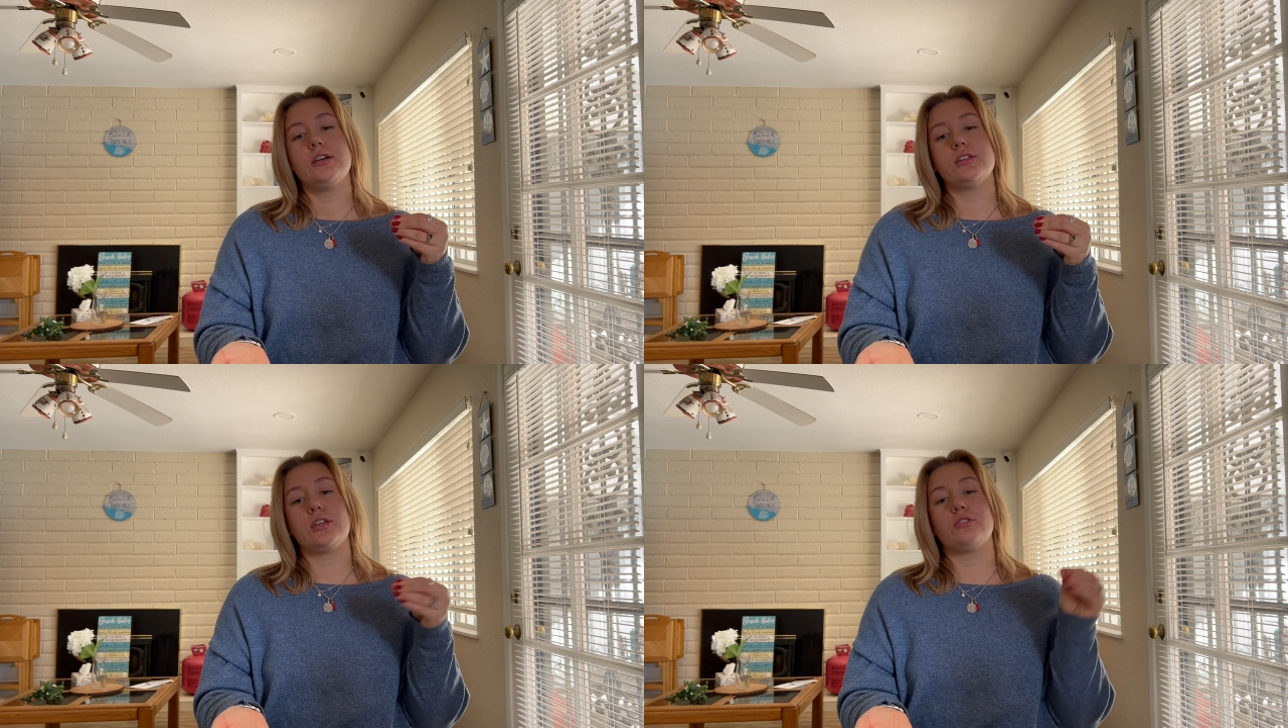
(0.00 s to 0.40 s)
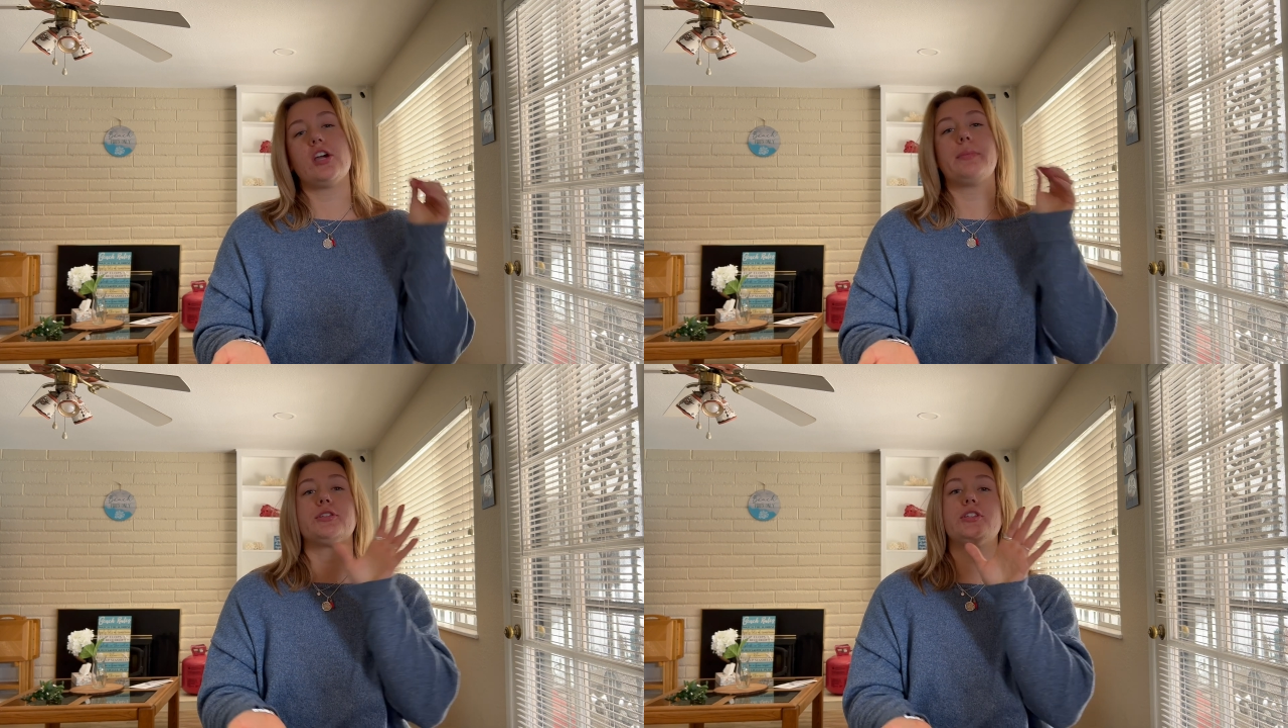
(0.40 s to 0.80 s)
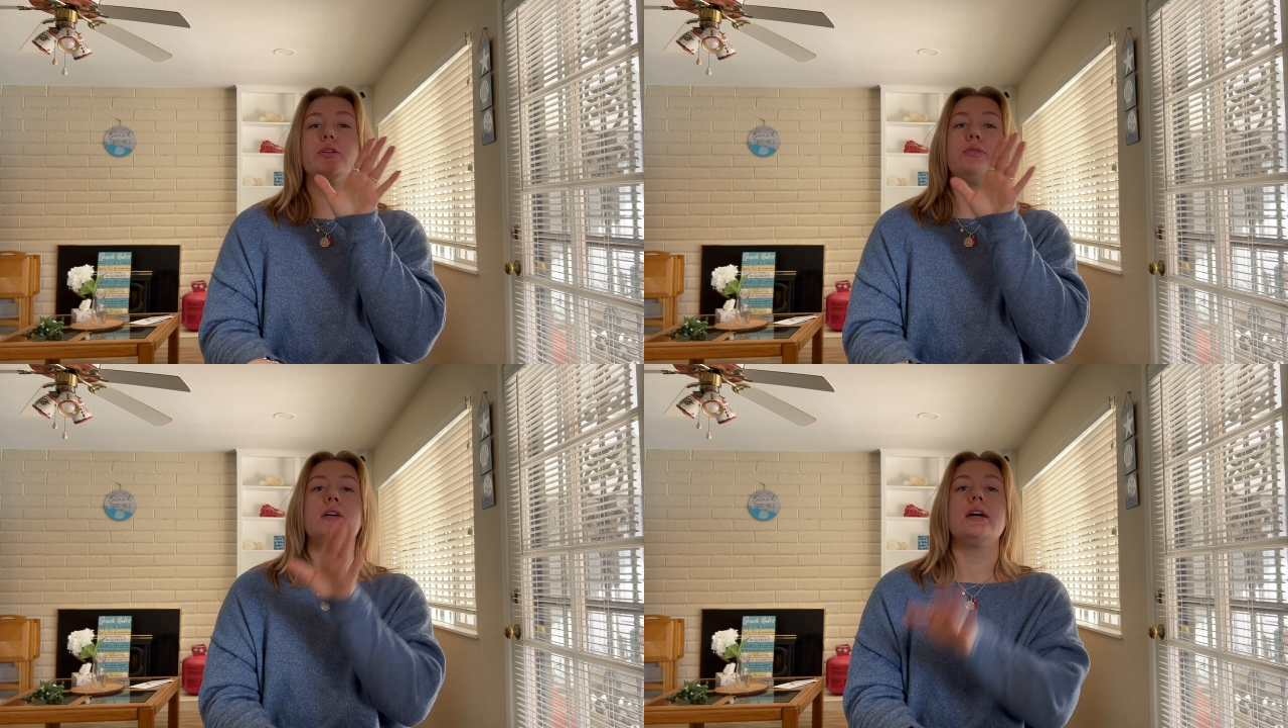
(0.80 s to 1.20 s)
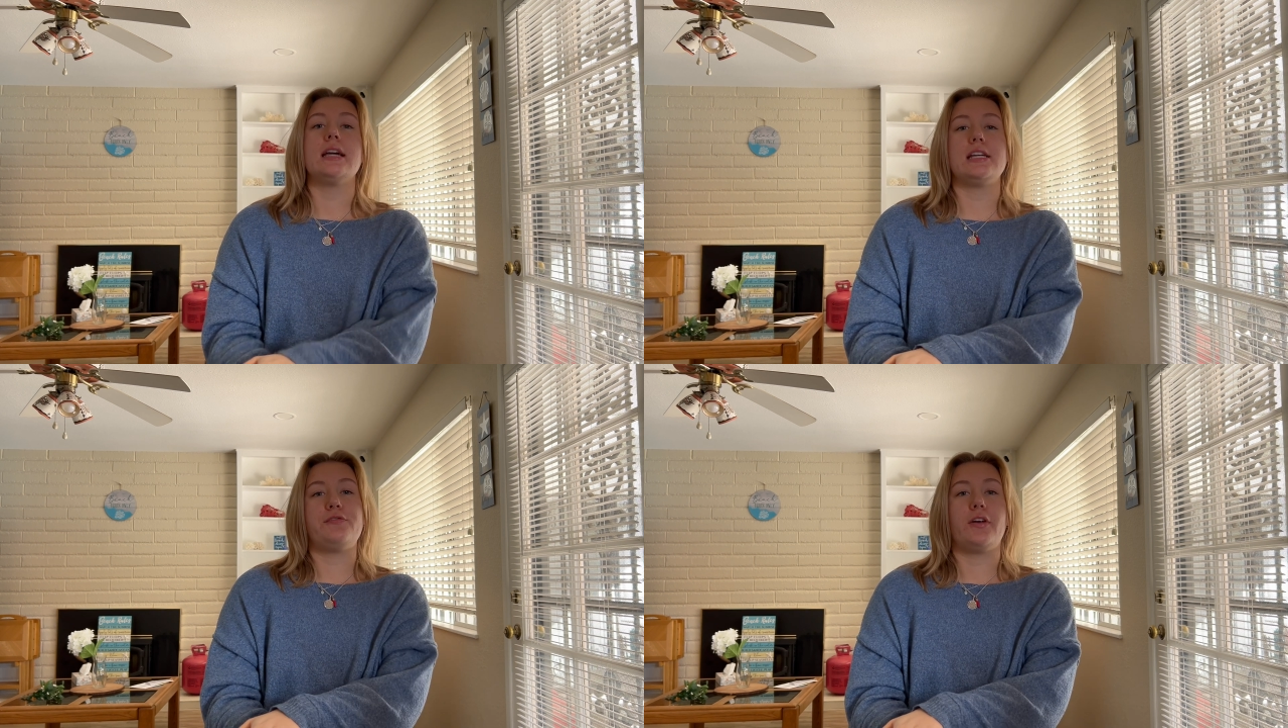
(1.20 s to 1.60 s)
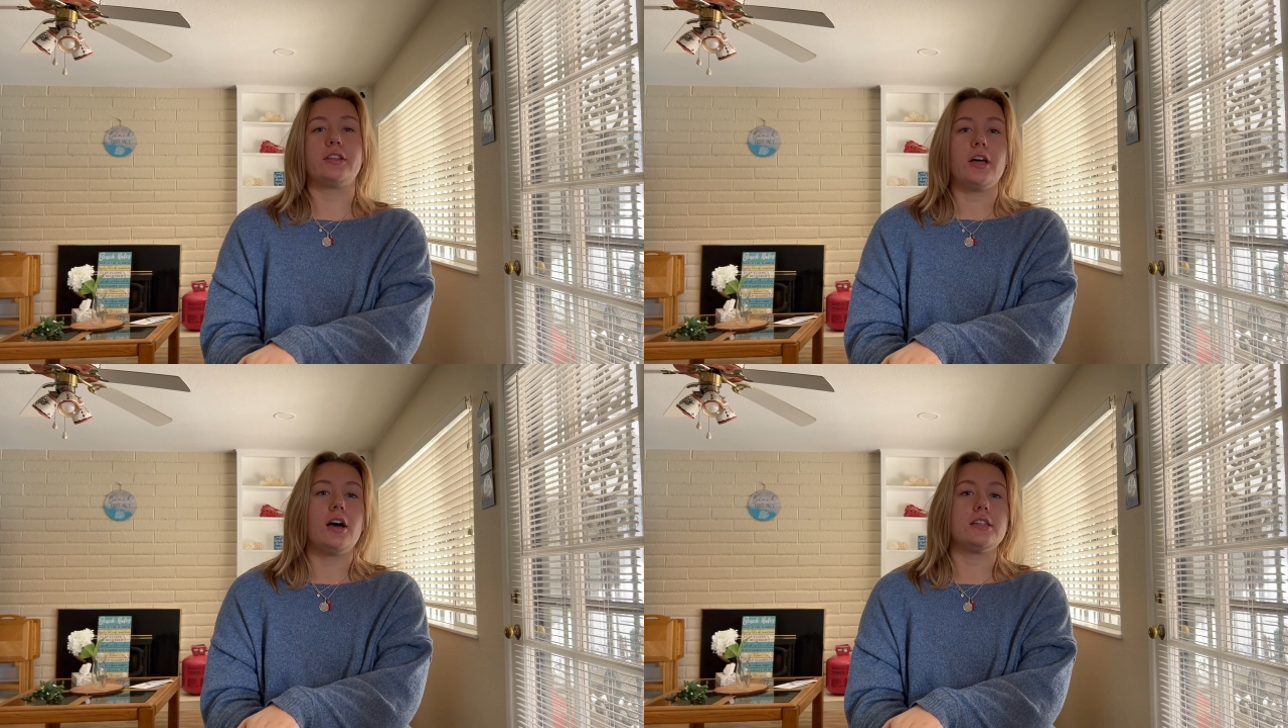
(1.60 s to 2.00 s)
So chapter 2 is
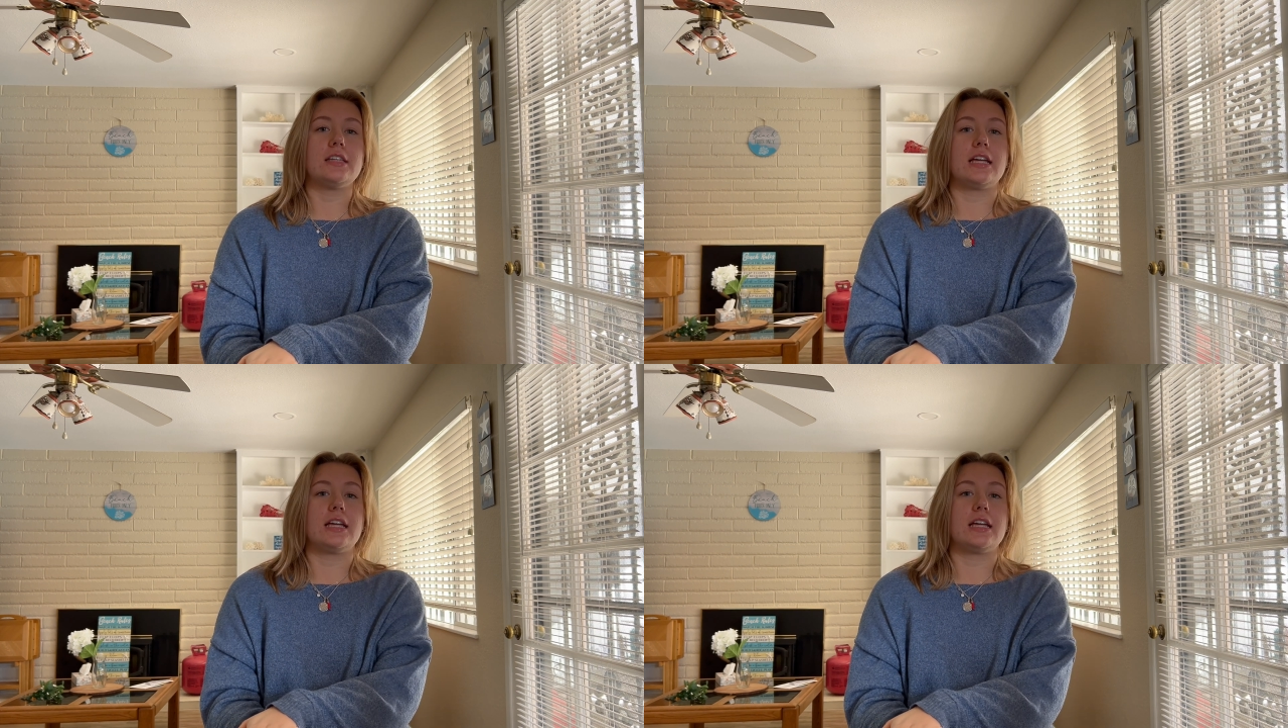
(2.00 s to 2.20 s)
Firdaus